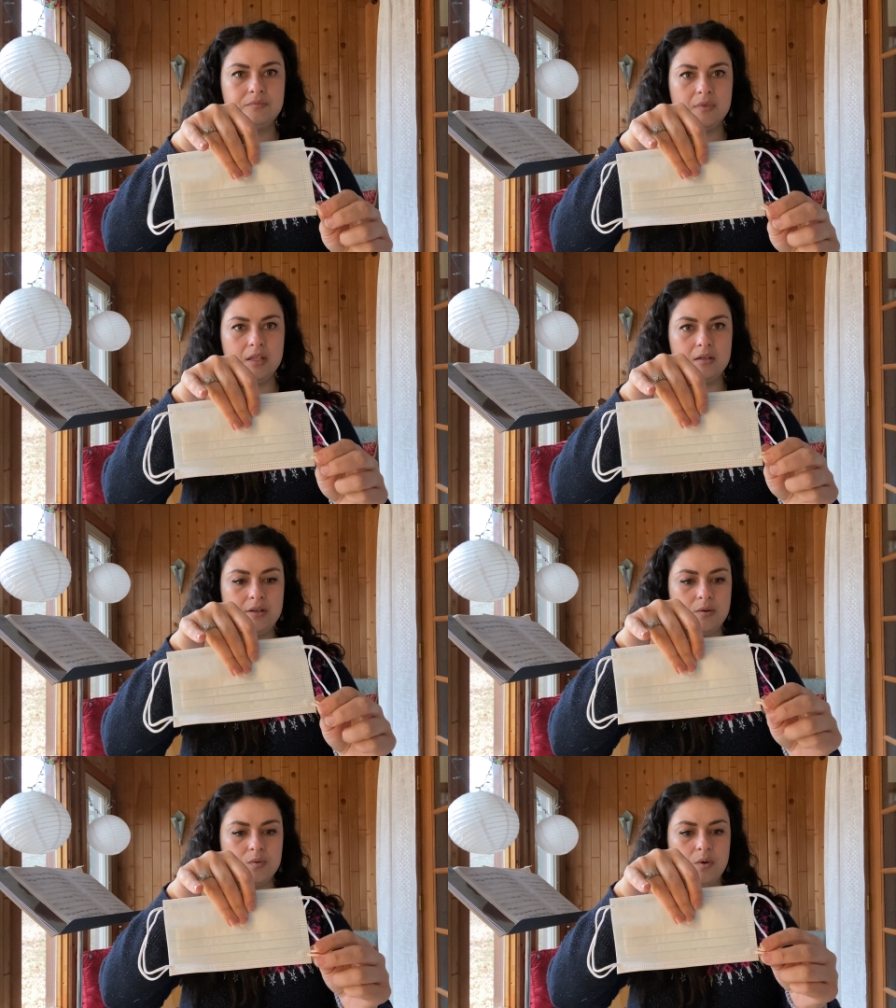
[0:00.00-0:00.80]
little
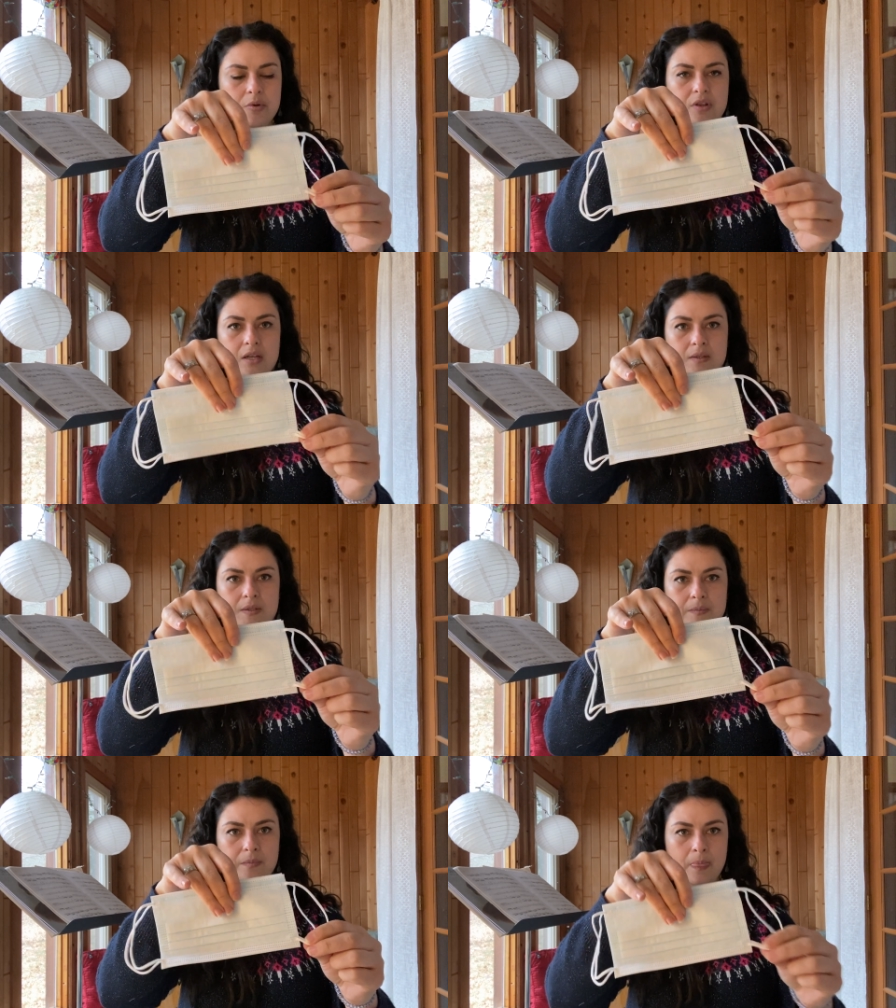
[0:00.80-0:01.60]
nose gripper
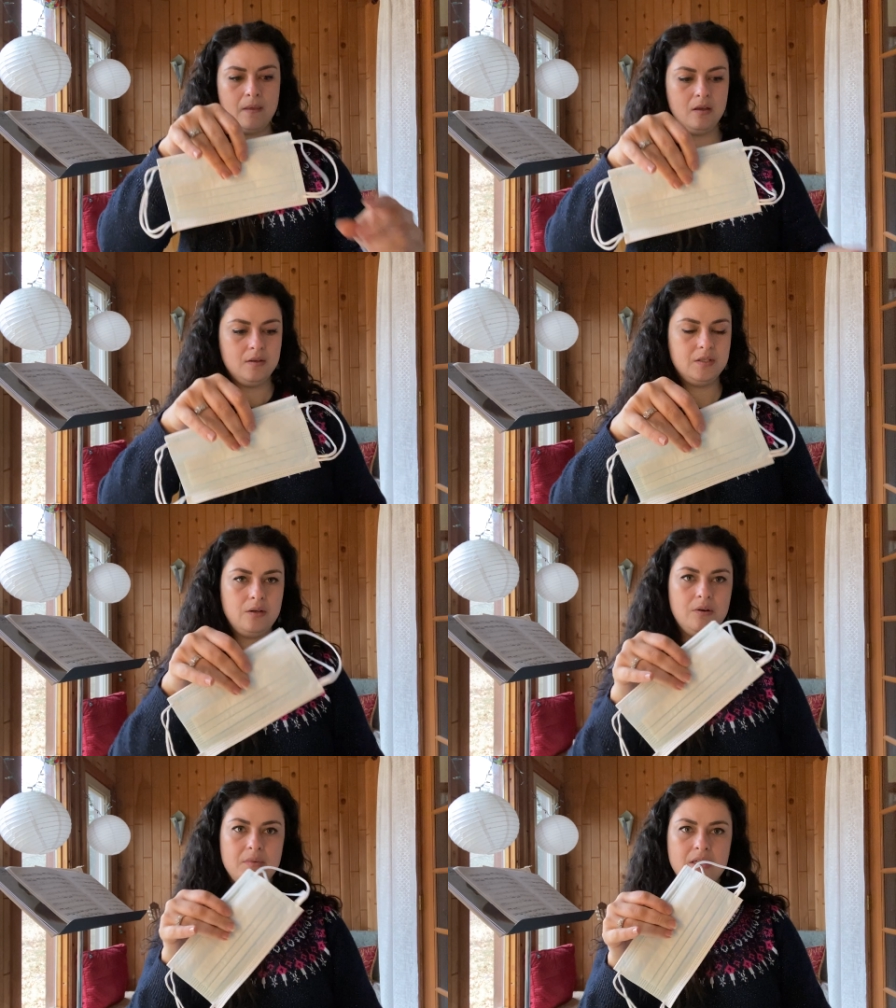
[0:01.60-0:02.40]
things. So
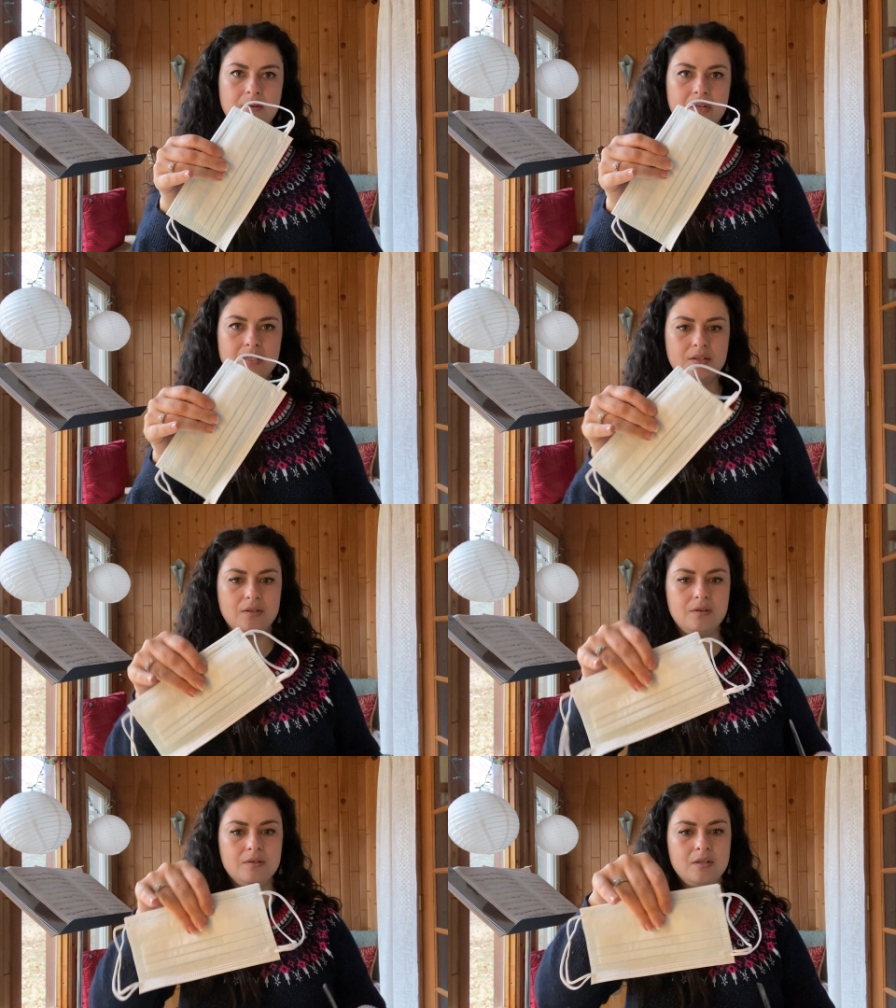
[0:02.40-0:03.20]
I'm going to take my
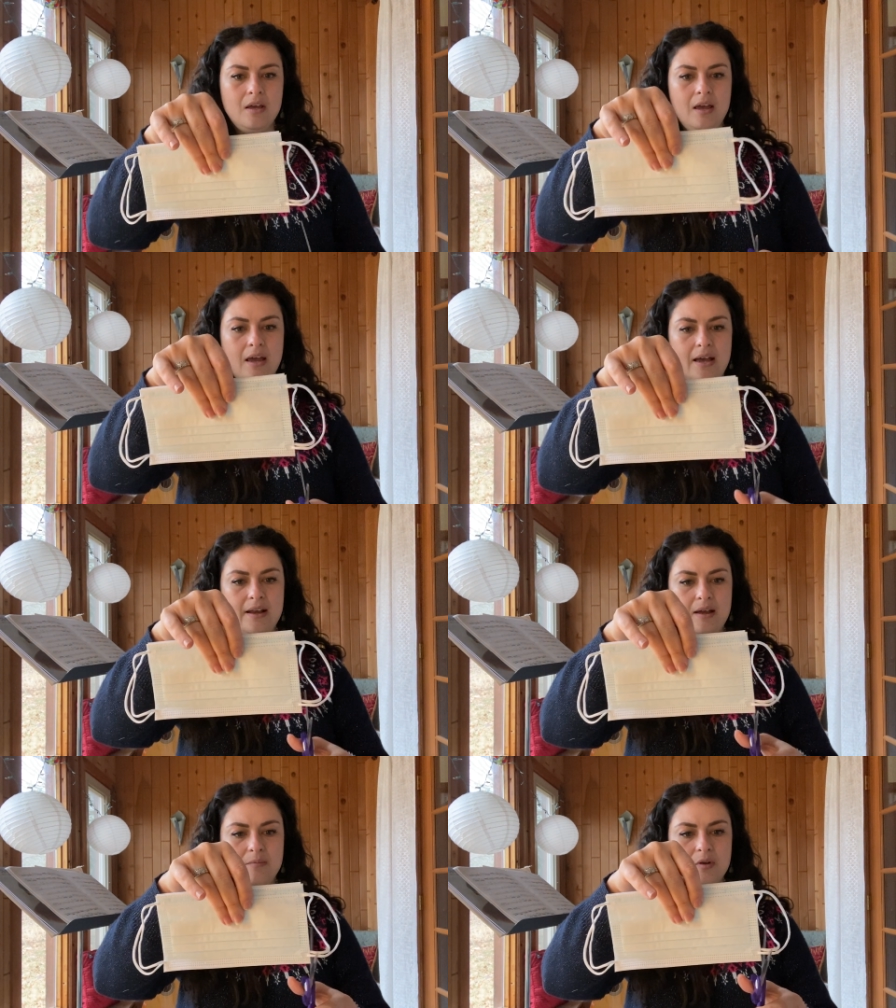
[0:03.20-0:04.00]
scissors
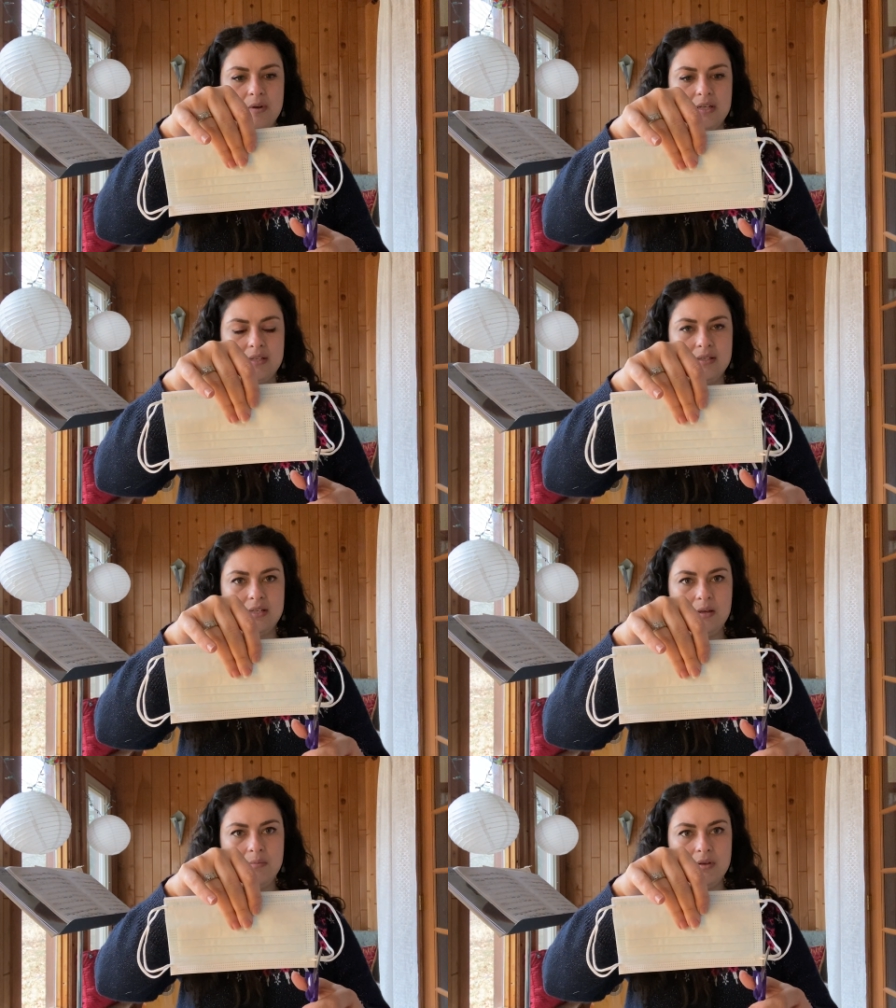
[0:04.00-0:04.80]
and I'm going to
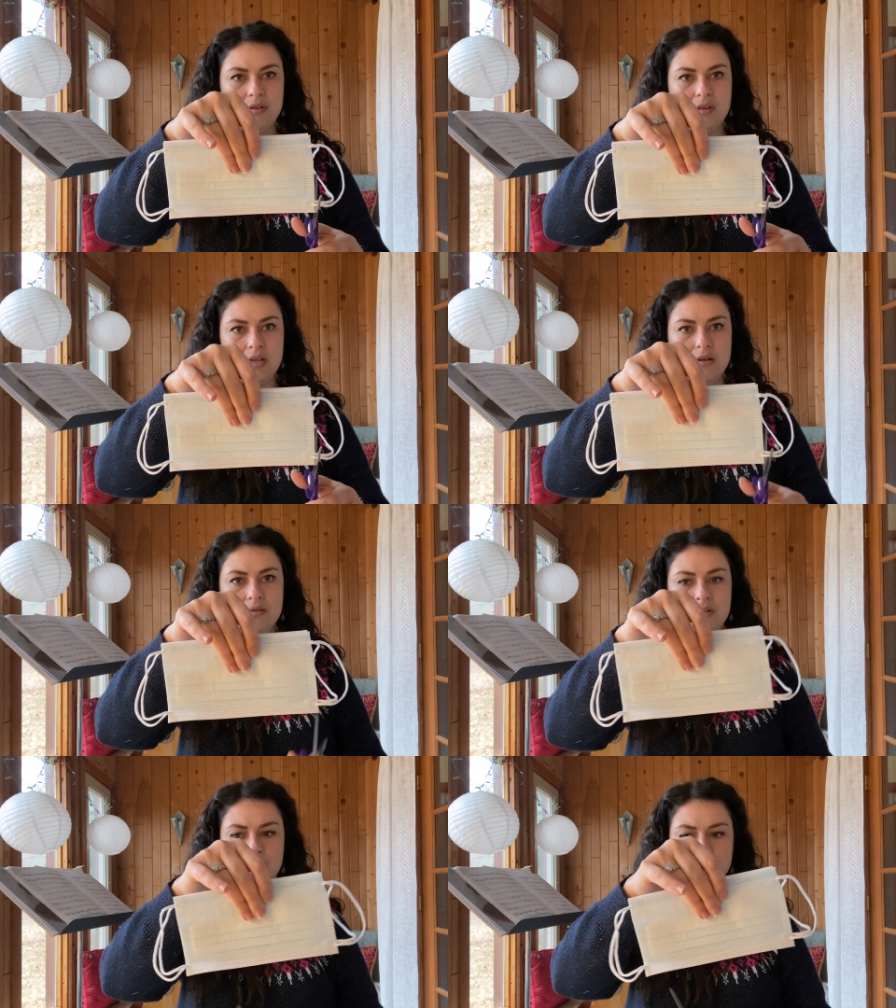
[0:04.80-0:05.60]
snip the
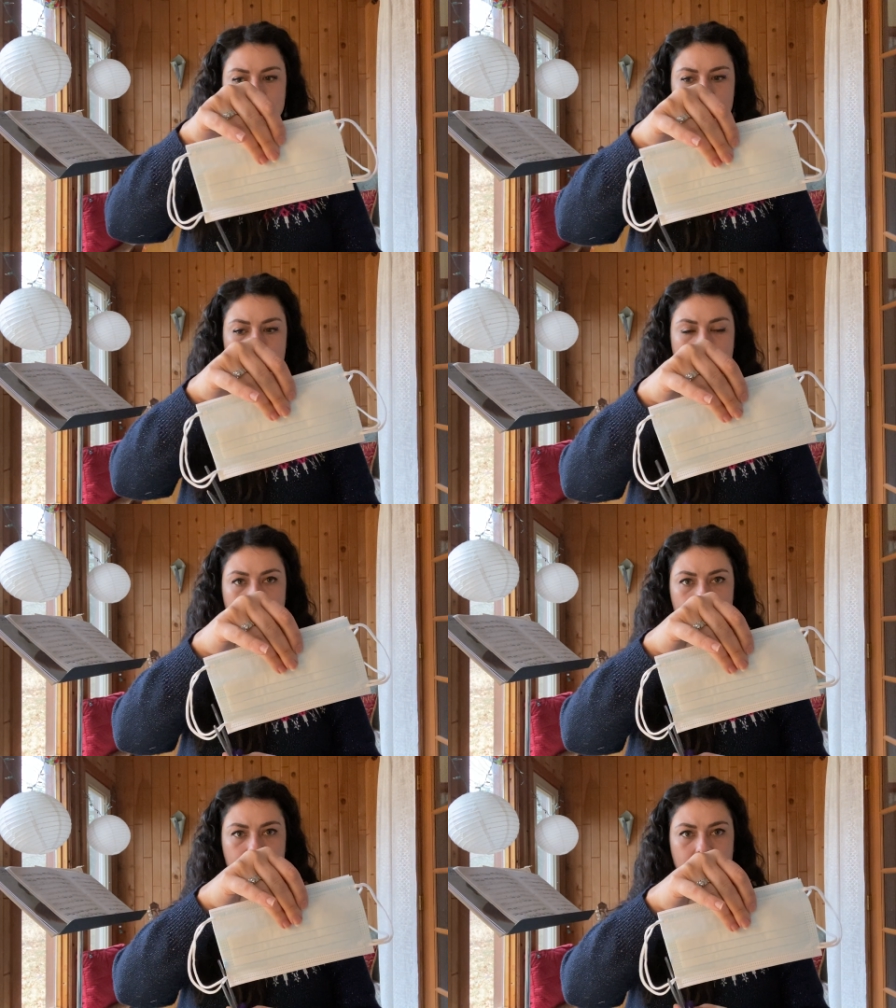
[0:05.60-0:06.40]
ear loops
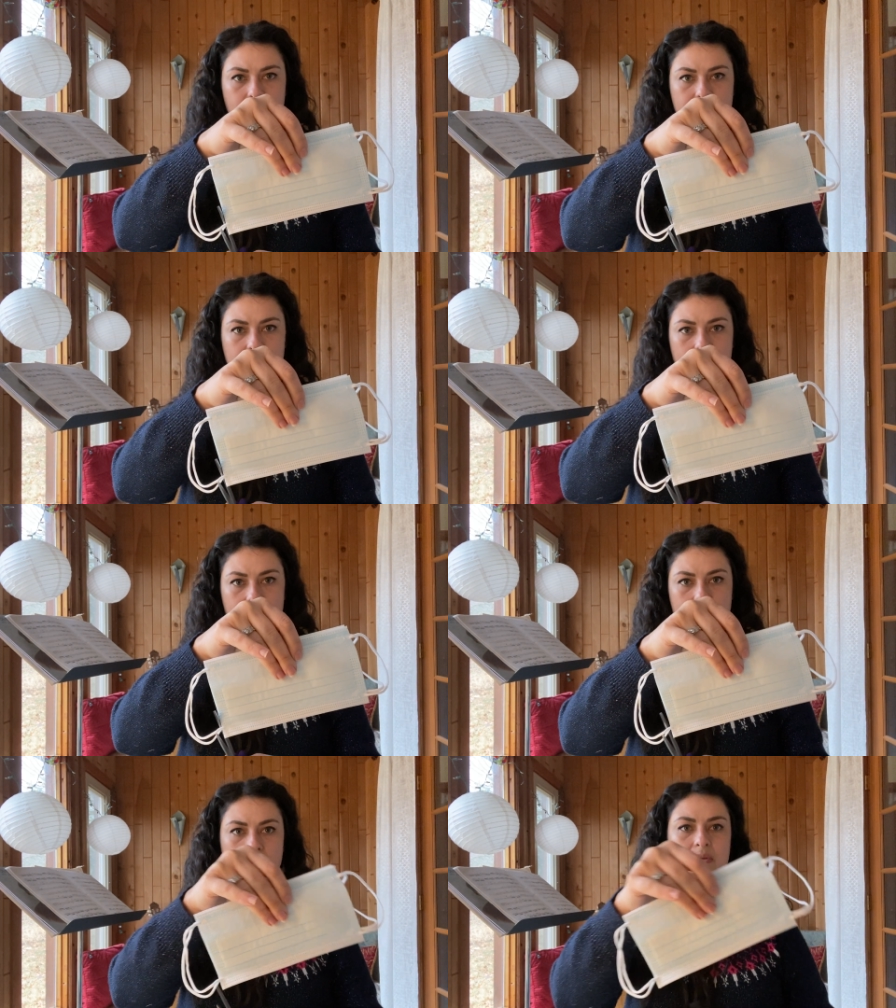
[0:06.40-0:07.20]
off of both
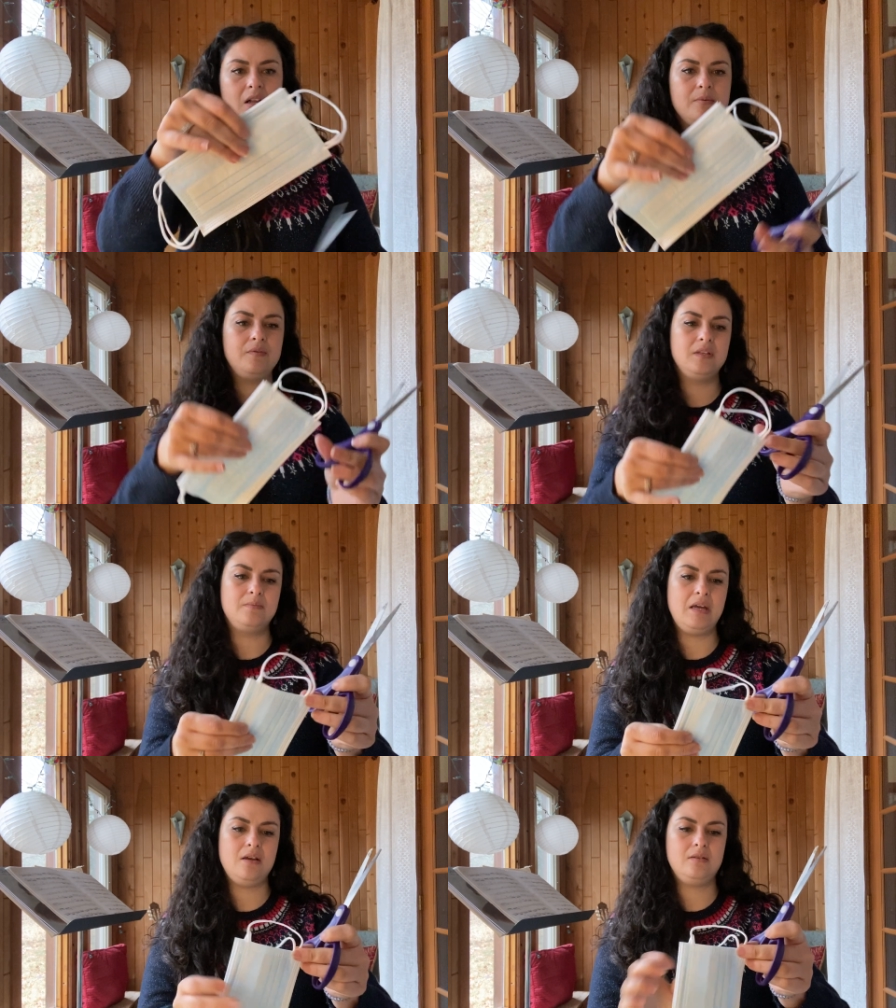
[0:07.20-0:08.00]
sides at the bottom of
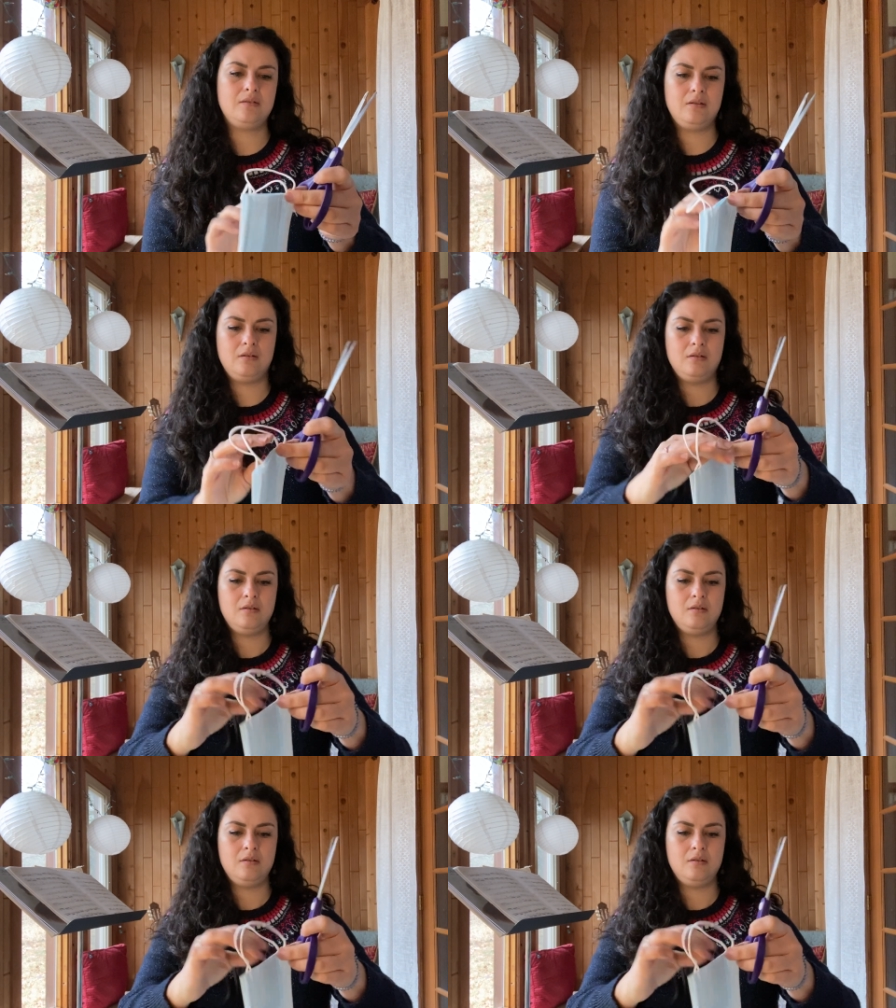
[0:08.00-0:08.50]
this mask.